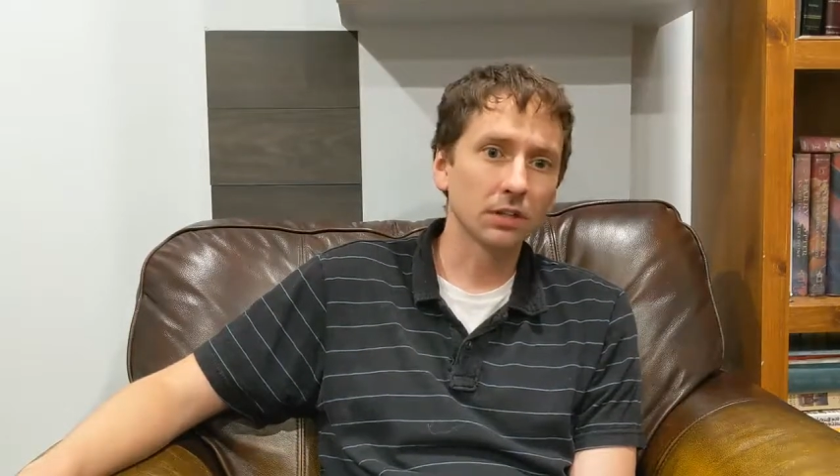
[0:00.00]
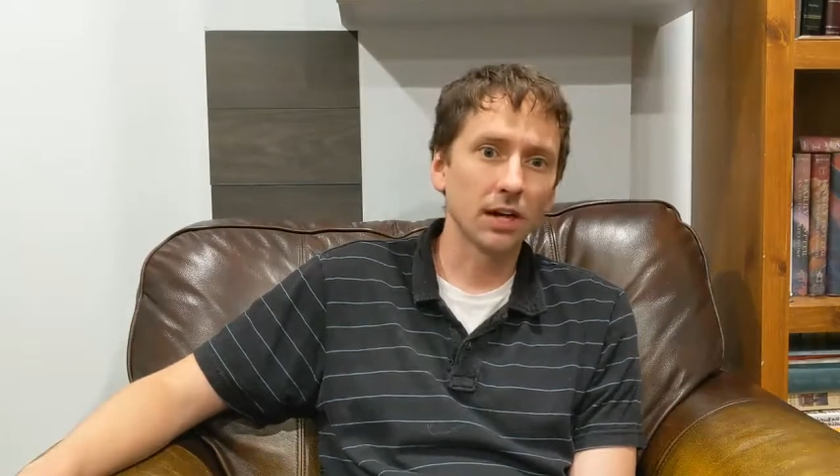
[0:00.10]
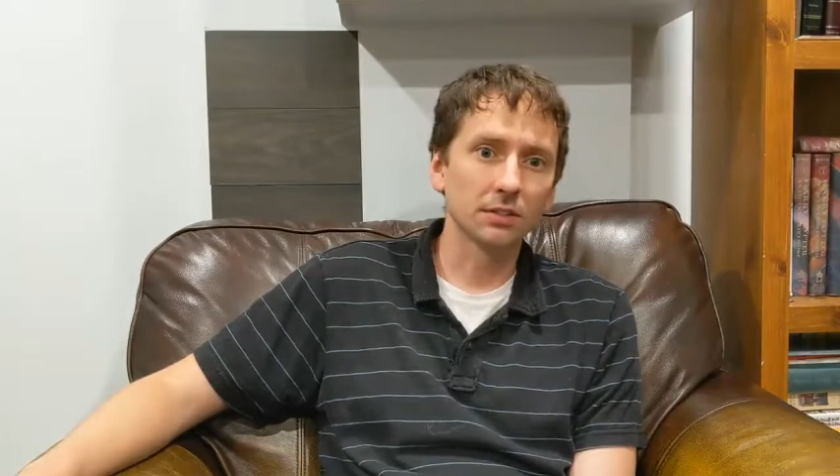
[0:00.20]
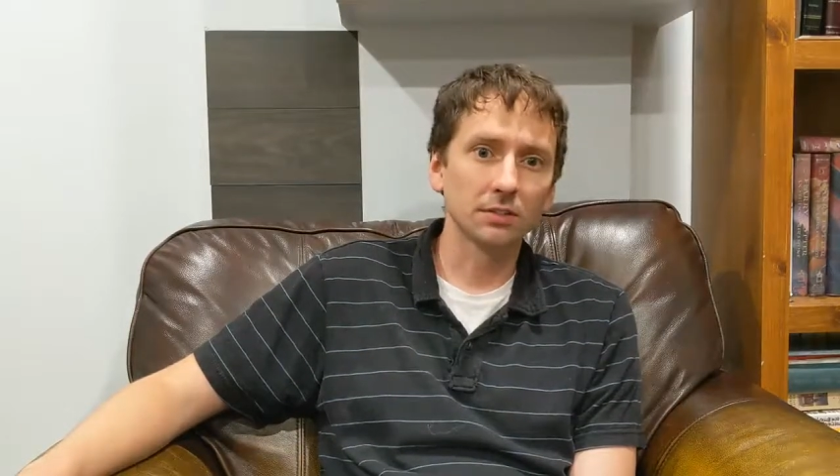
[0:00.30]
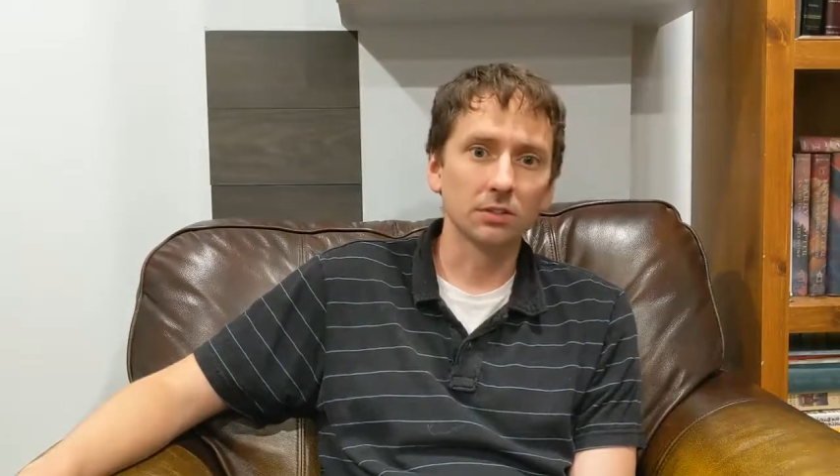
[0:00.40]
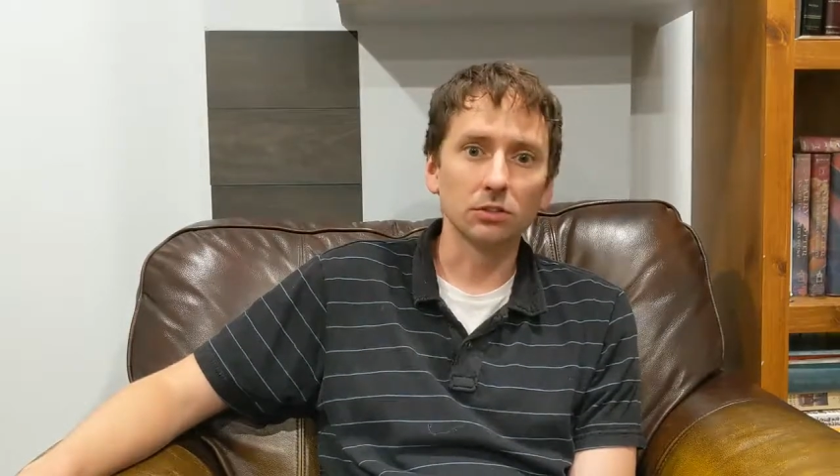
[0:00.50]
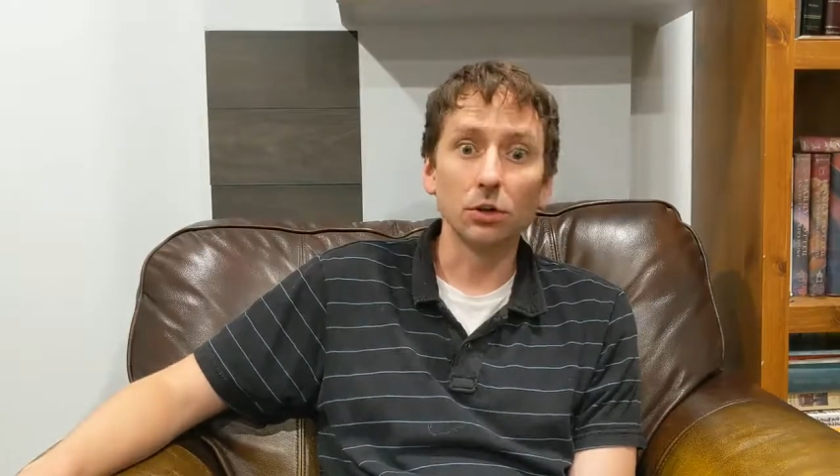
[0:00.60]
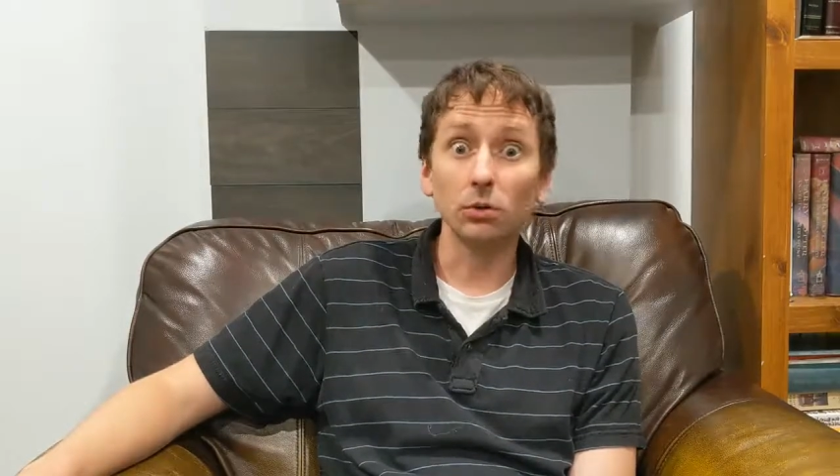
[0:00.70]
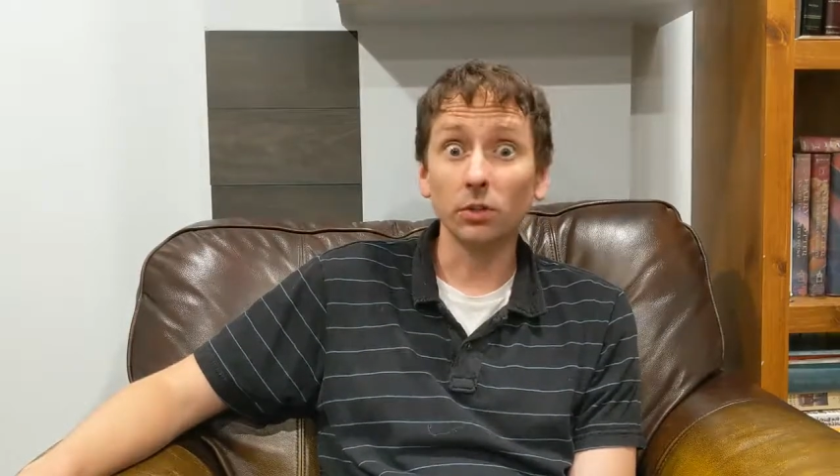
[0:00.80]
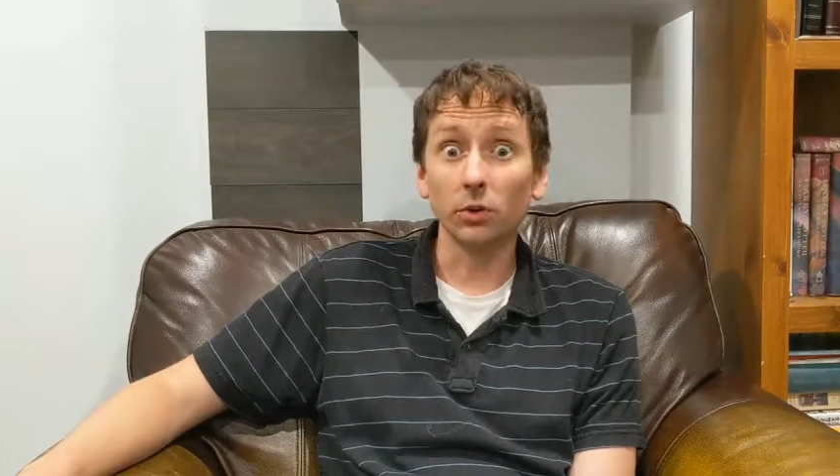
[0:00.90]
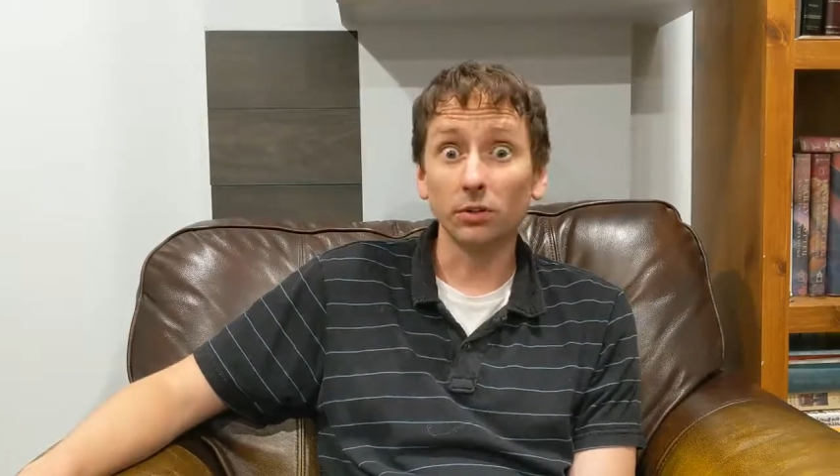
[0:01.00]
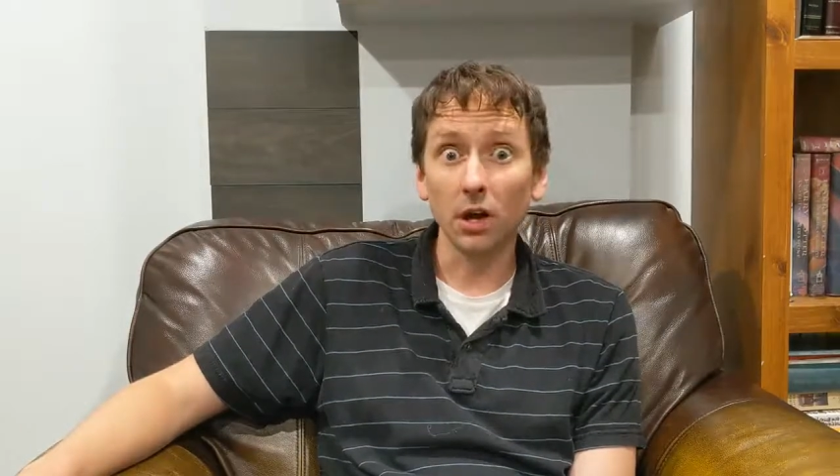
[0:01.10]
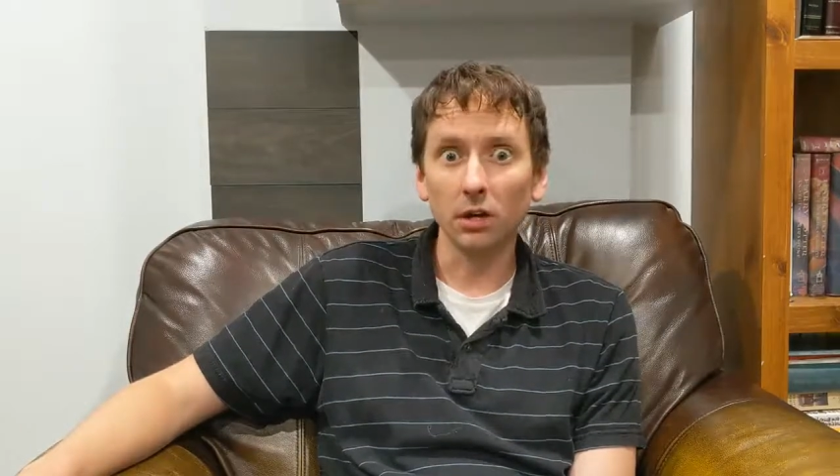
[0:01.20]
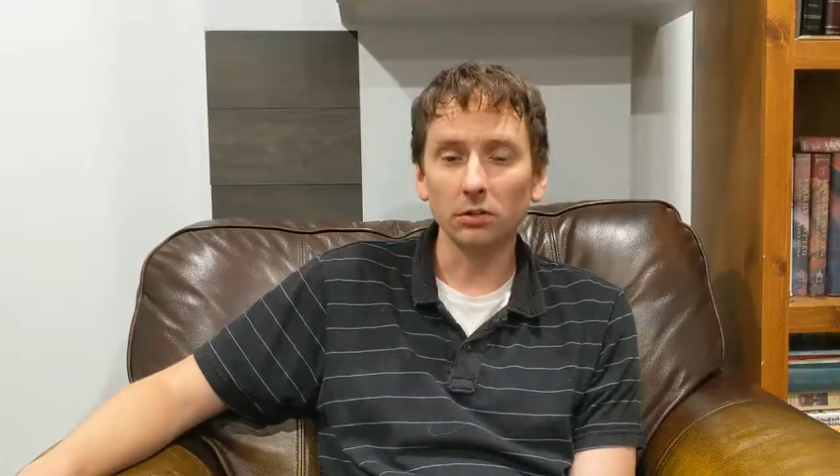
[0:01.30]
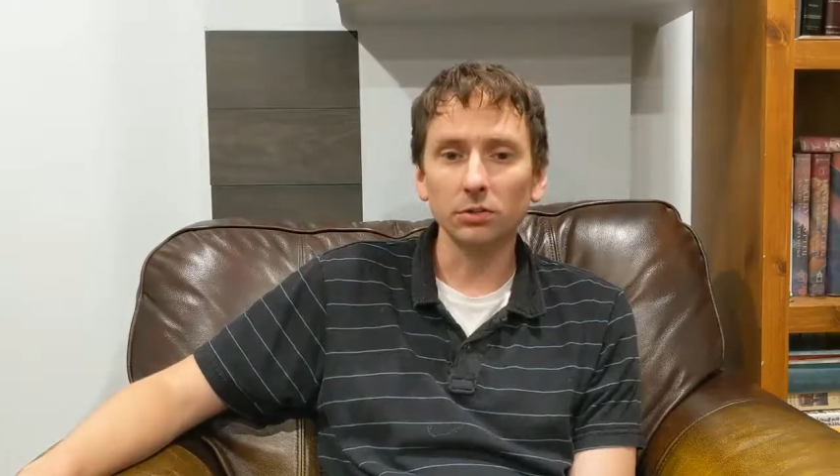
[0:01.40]
classes are totally
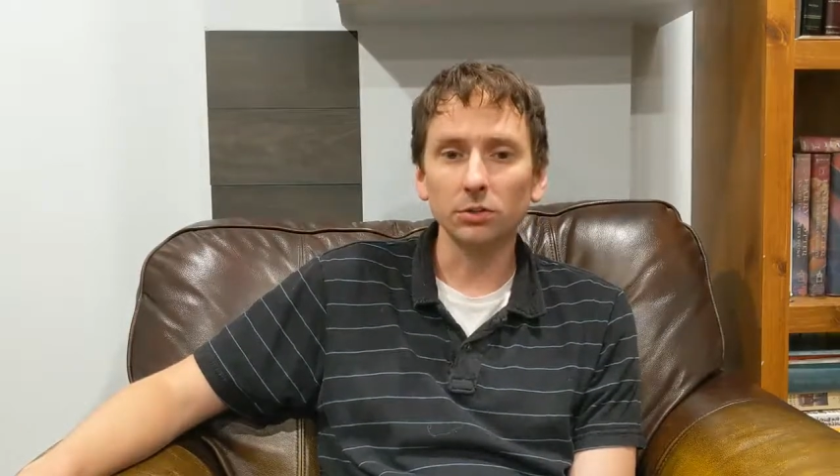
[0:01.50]
orthogonal